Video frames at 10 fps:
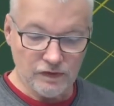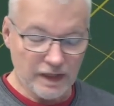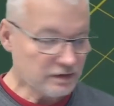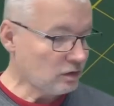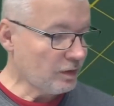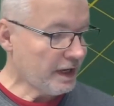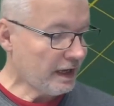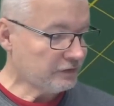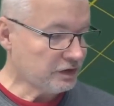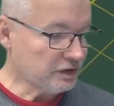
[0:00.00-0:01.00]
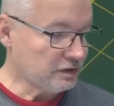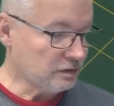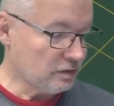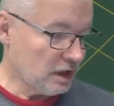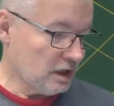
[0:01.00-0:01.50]
That's all we have to
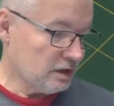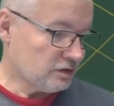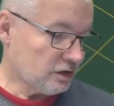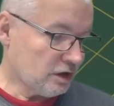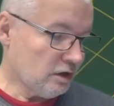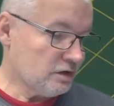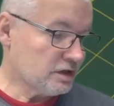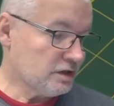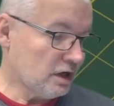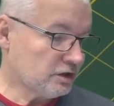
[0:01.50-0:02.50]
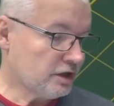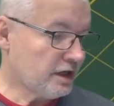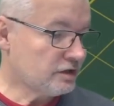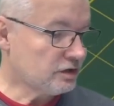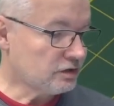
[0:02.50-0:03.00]
do. So the code is not
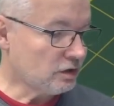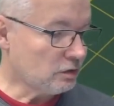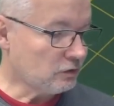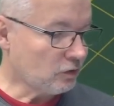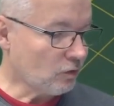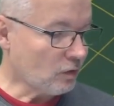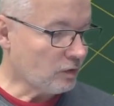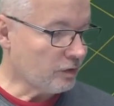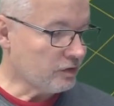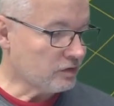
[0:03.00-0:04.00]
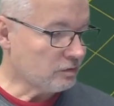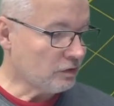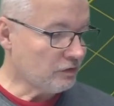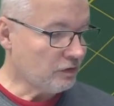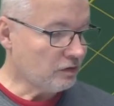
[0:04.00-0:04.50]
changed at all from what we were using
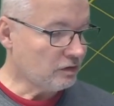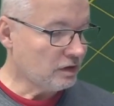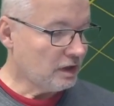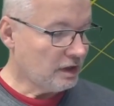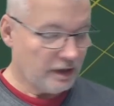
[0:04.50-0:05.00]
before.